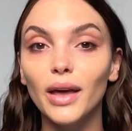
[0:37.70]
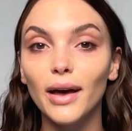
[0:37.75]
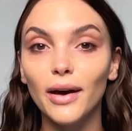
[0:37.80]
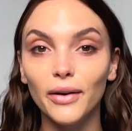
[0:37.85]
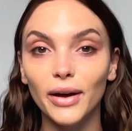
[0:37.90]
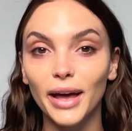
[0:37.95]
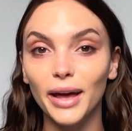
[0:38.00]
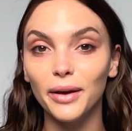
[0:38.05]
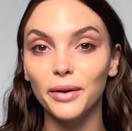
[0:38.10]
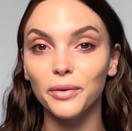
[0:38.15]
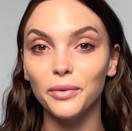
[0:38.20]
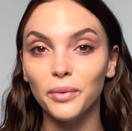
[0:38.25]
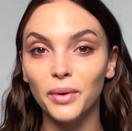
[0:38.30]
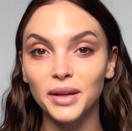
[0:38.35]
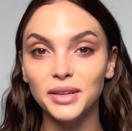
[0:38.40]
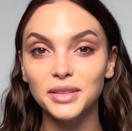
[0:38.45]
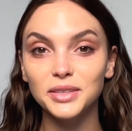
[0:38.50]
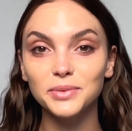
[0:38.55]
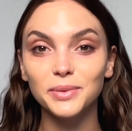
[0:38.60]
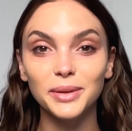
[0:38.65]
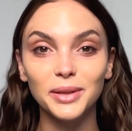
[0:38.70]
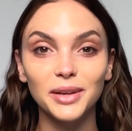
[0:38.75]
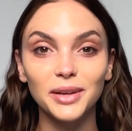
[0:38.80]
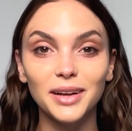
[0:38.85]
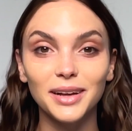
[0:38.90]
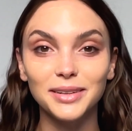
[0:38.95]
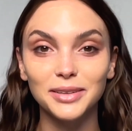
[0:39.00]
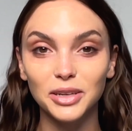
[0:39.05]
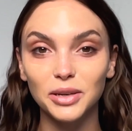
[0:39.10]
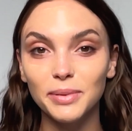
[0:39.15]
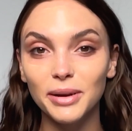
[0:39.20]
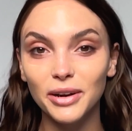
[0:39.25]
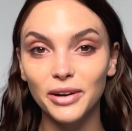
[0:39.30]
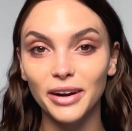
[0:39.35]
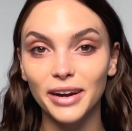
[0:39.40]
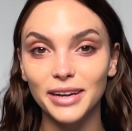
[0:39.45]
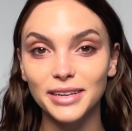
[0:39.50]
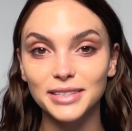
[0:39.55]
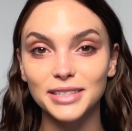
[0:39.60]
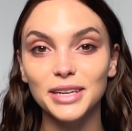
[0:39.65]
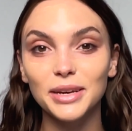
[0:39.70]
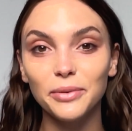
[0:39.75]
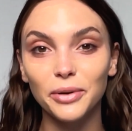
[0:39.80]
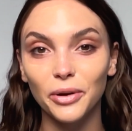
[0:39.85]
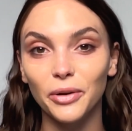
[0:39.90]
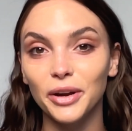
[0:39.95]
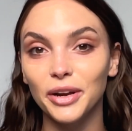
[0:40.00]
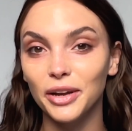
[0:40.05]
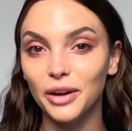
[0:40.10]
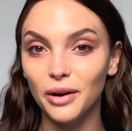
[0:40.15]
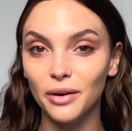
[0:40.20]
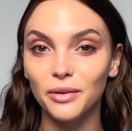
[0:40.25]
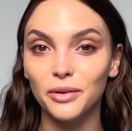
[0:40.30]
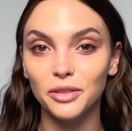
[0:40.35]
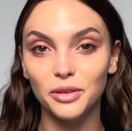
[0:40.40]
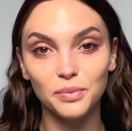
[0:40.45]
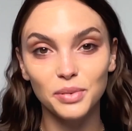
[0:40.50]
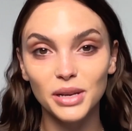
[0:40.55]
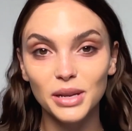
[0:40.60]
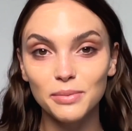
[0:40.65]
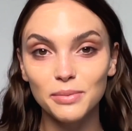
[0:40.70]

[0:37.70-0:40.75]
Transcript: Okay, once we look a little bit crazy, we're going to go in with a beauty